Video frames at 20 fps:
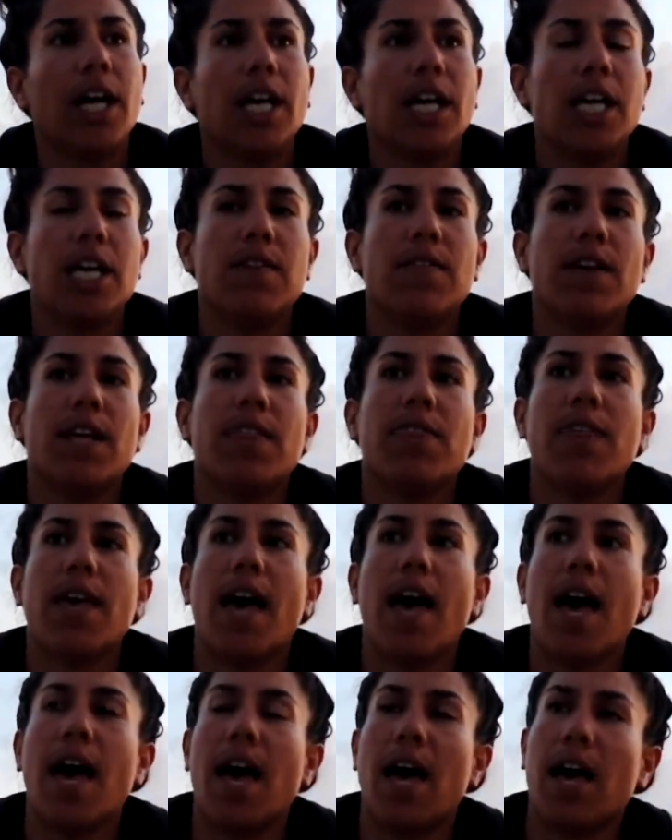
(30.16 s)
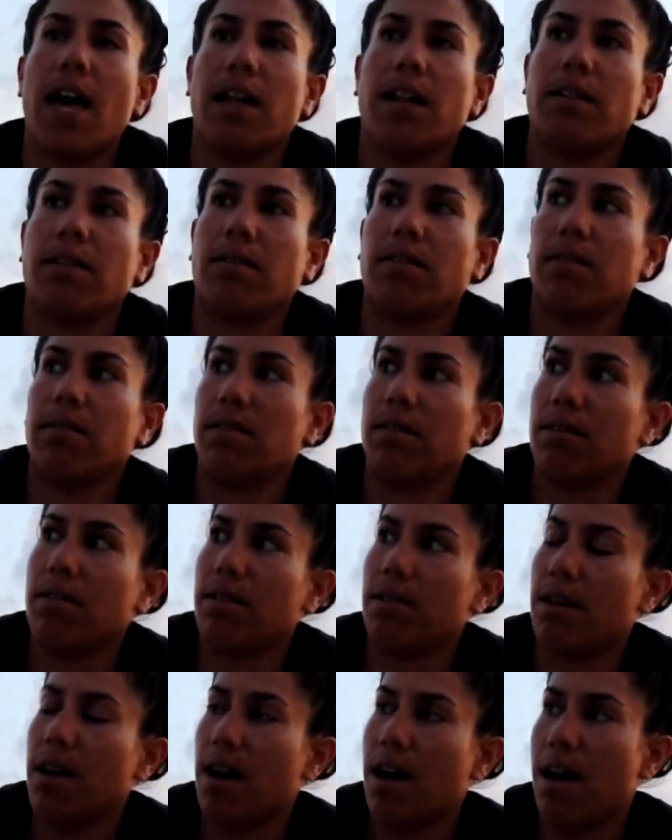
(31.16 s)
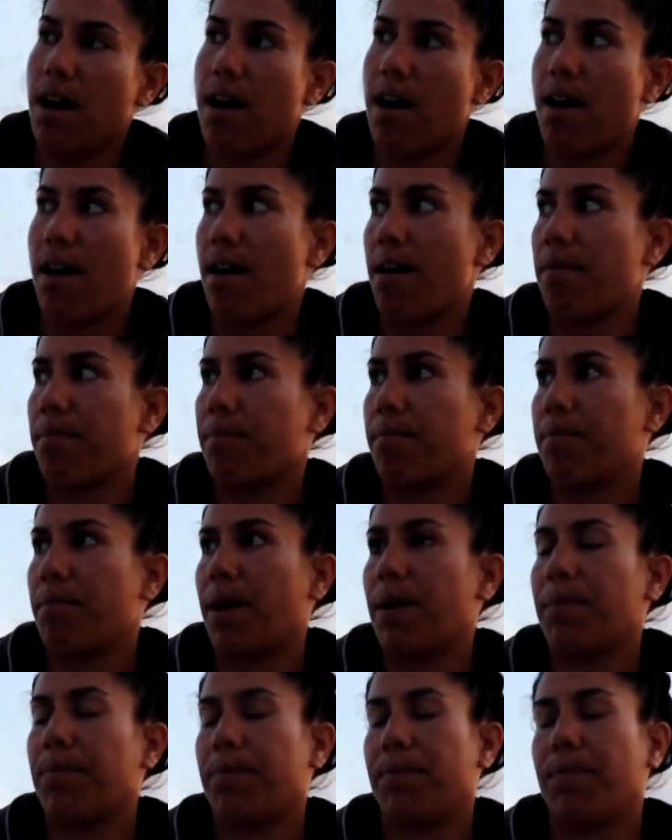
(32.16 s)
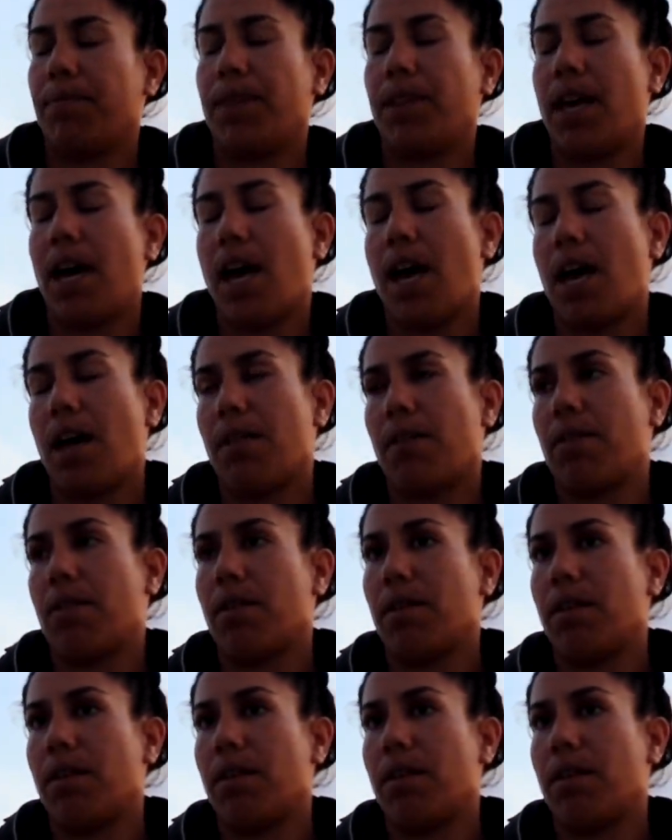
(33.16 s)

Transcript: Even that my dad,